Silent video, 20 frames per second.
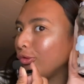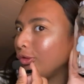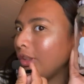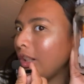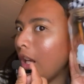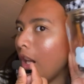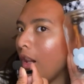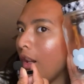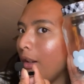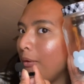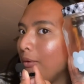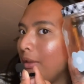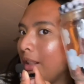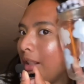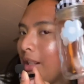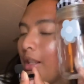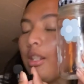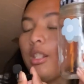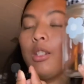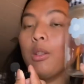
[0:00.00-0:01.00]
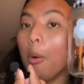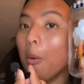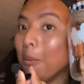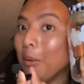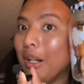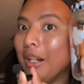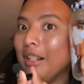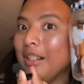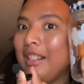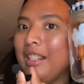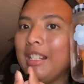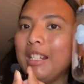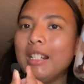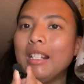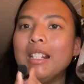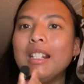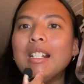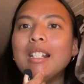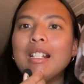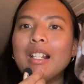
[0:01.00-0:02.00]
I love this so much.
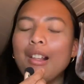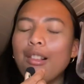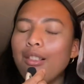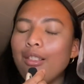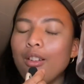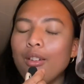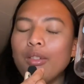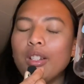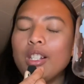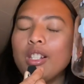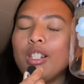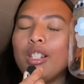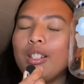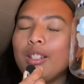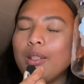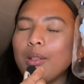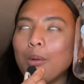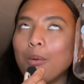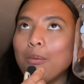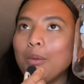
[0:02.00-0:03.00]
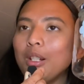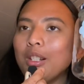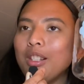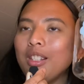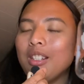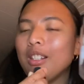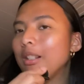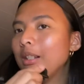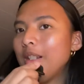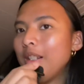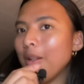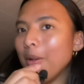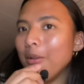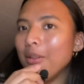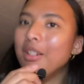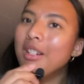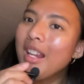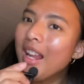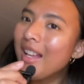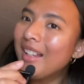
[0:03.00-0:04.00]
I love it so much. So
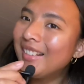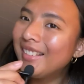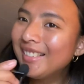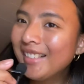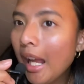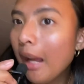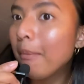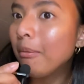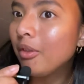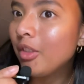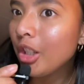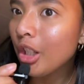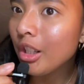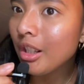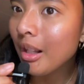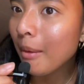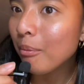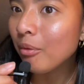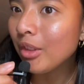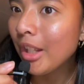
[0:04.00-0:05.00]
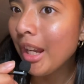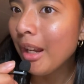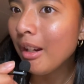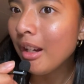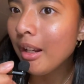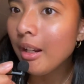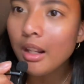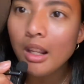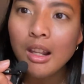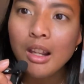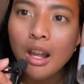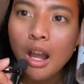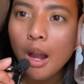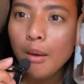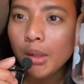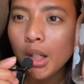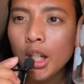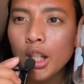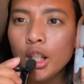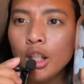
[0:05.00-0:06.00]
yeah, I'm just updating.
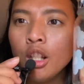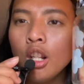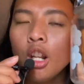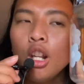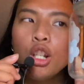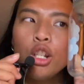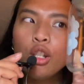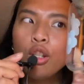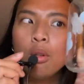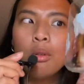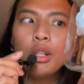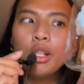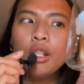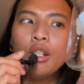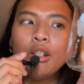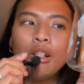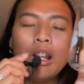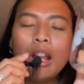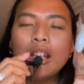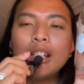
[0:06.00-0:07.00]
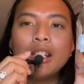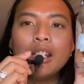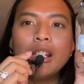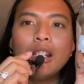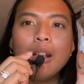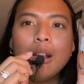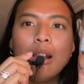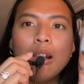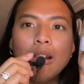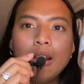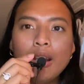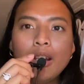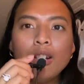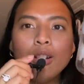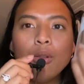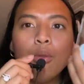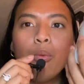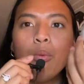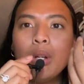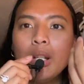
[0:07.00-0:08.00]
I'm gonna show it to you guys
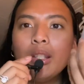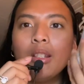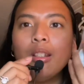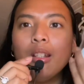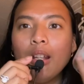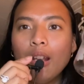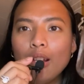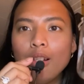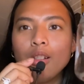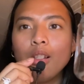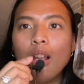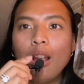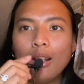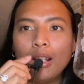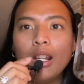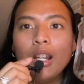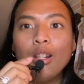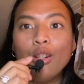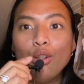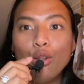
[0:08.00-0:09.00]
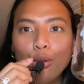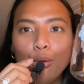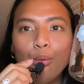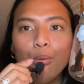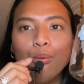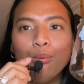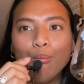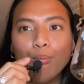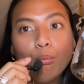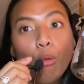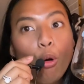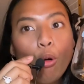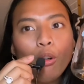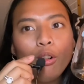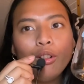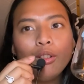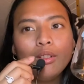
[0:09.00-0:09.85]
later what else I can do more.